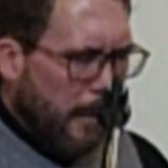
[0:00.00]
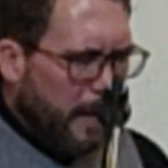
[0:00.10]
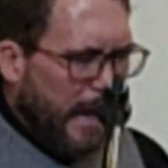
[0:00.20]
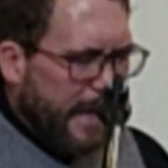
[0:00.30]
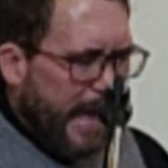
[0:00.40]

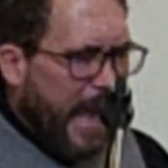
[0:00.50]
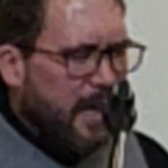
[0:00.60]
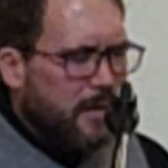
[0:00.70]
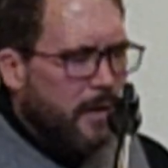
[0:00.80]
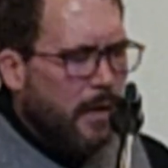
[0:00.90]
But I
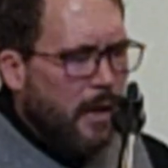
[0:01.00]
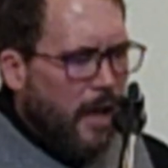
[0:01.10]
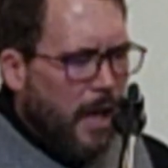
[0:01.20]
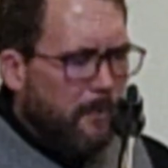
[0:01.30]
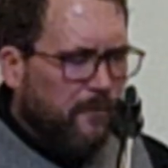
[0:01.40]
can't
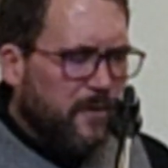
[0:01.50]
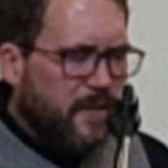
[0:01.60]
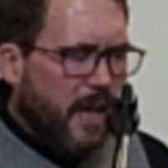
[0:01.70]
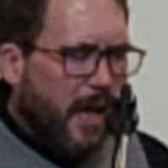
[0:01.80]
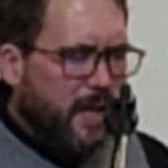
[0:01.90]

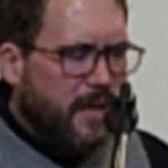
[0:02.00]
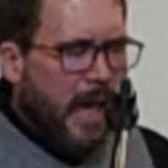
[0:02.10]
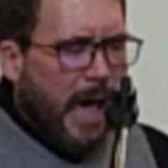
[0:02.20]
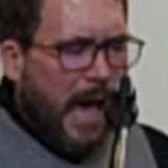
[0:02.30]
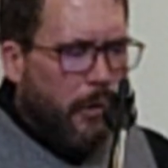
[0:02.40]

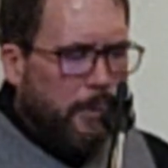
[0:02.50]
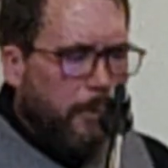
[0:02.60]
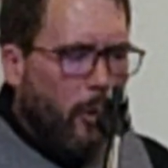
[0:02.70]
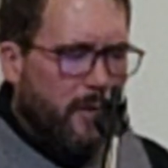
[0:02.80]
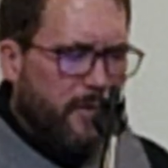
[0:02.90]
emphasize how
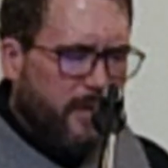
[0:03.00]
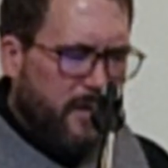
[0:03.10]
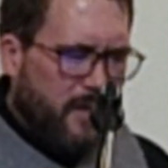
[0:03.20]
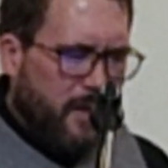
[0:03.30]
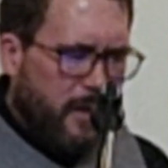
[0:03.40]
important
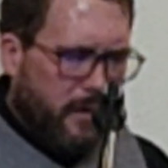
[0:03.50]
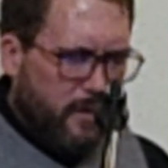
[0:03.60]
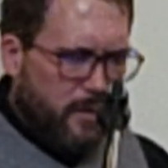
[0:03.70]
this is.